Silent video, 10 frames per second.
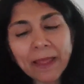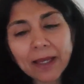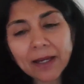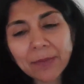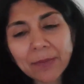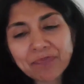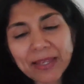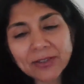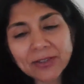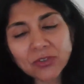
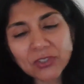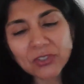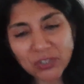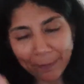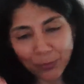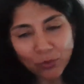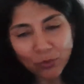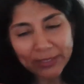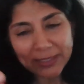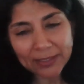And so the Jammu
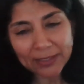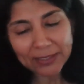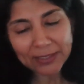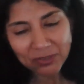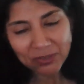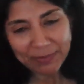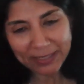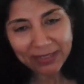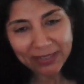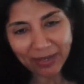and Kashmir
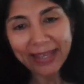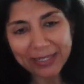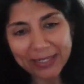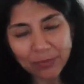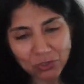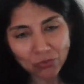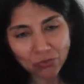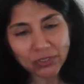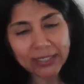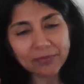divide, which you
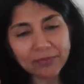see even